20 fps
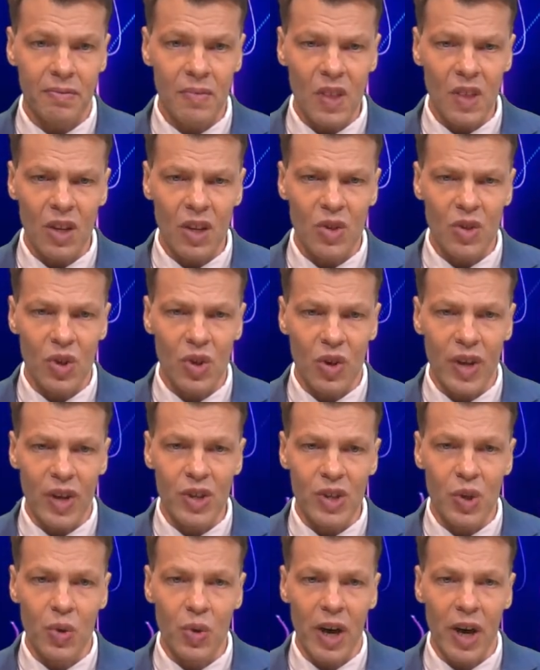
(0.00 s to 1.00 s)
So that's
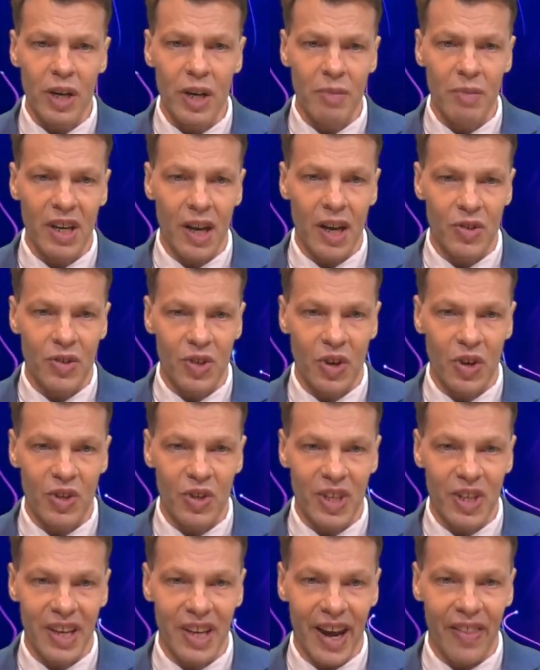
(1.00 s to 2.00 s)
quite a big
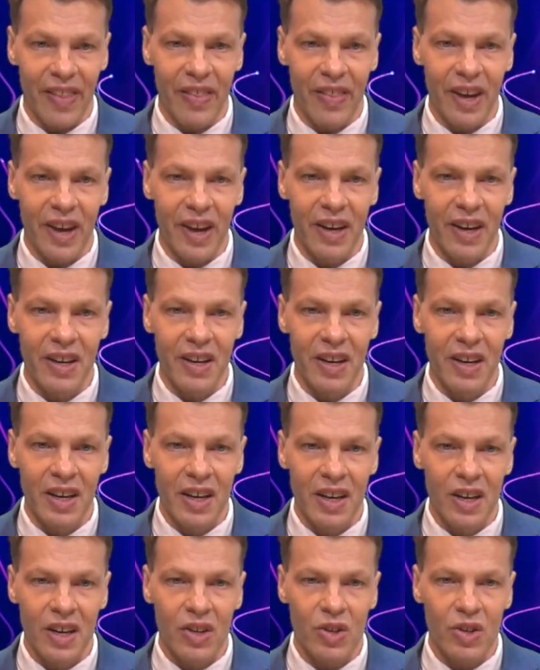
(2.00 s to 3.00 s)
uncertainty. And then,
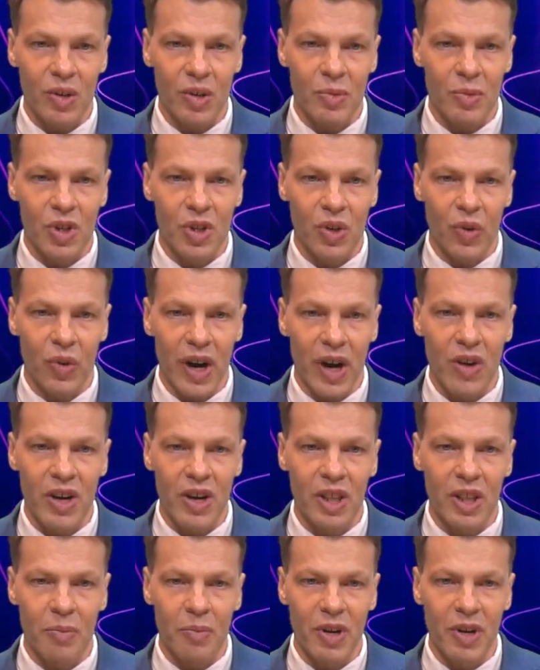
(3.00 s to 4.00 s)
because I'm squaring
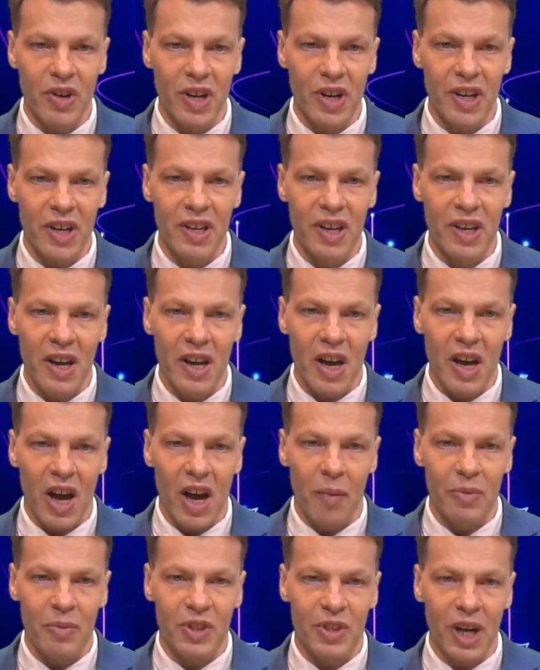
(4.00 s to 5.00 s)
the period,
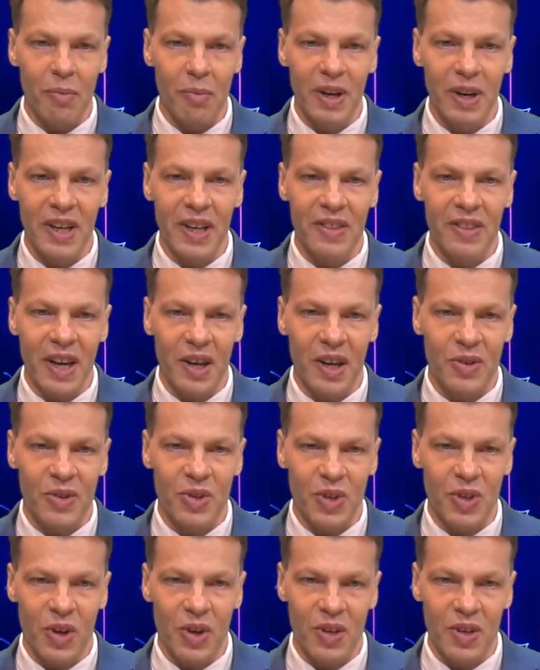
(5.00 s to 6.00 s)
I'm doubling that
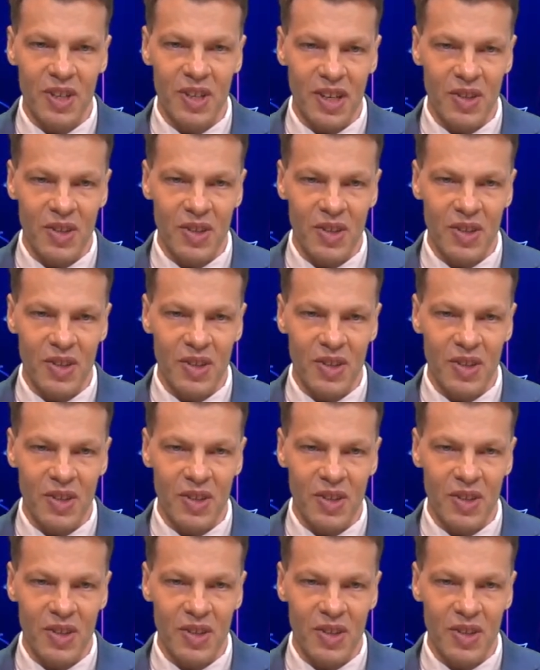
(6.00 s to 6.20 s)
uncertainty.